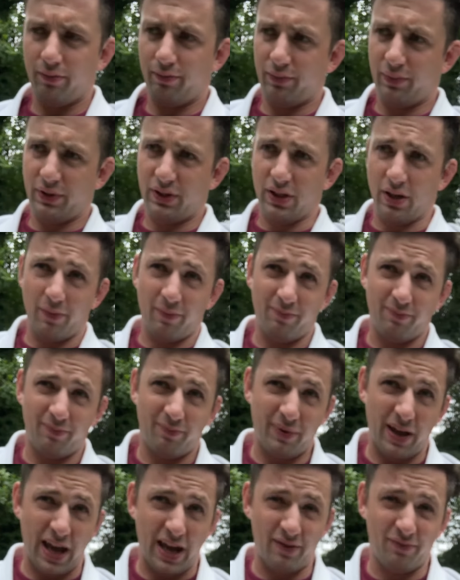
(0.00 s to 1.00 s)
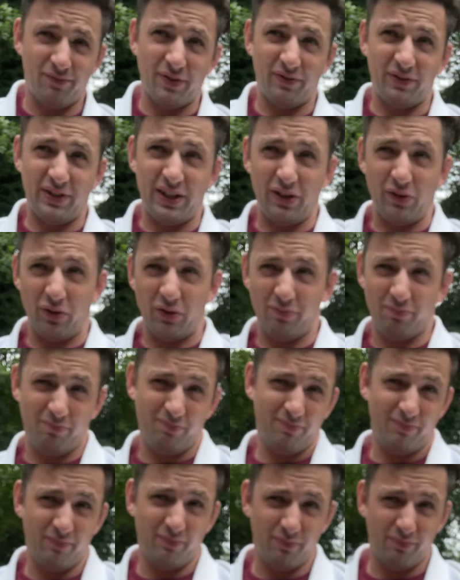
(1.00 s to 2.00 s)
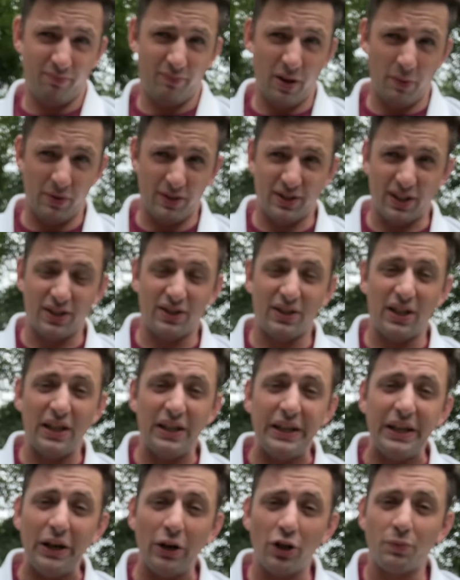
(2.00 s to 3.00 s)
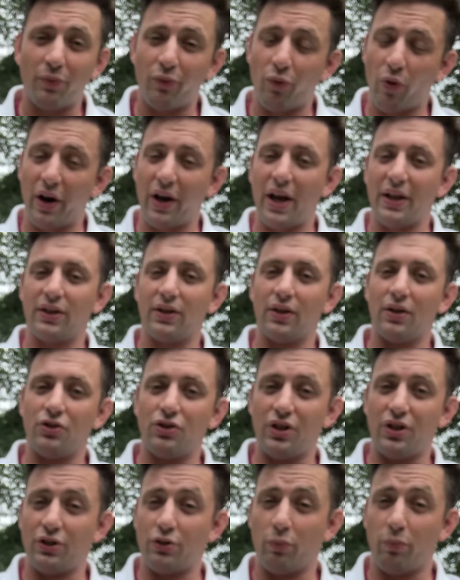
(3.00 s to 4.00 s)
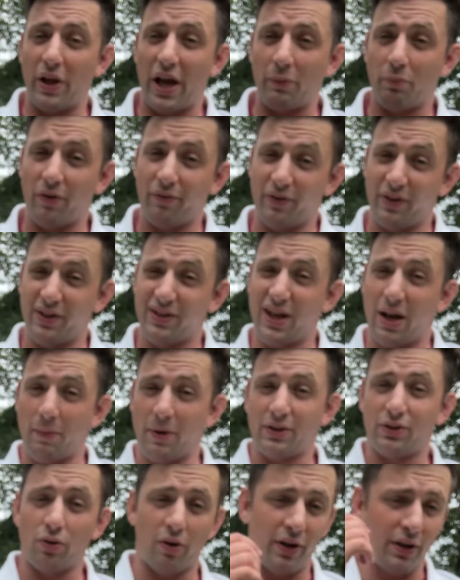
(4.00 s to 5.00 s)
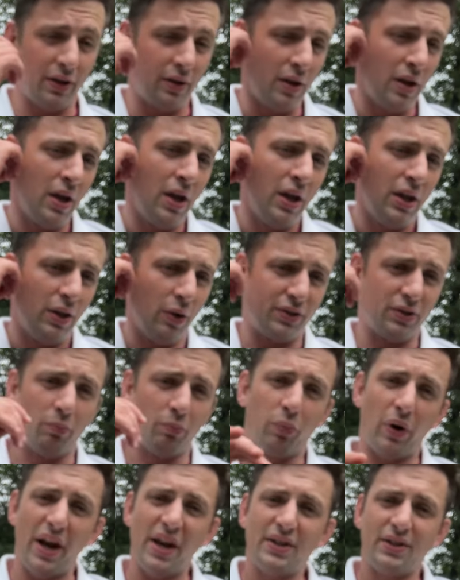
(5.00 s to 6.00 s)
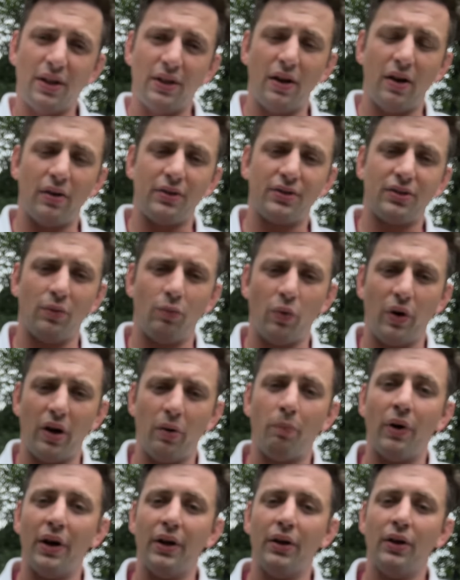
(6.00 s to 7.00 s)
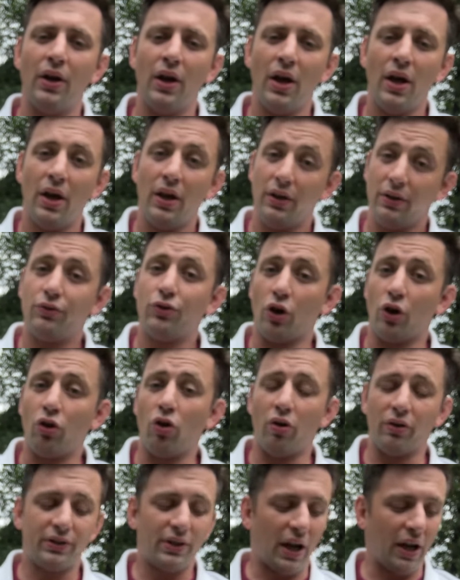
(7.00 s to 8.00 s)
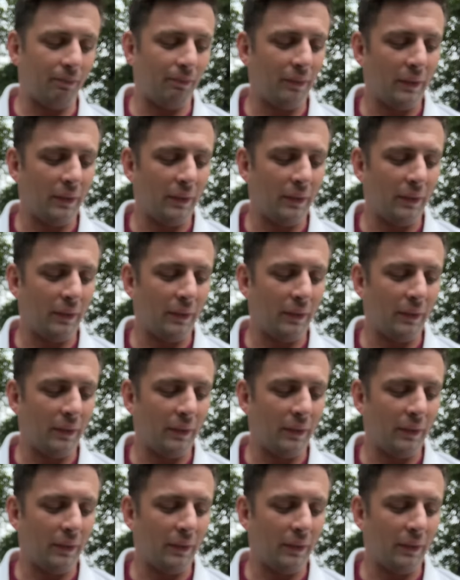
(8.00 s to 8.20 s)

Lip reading: See, I've had 15 or maybe 16 years before I got to Jiu-Jitsu black belt. From the time I started, there were some breaks in there somewhere, but it took a long time.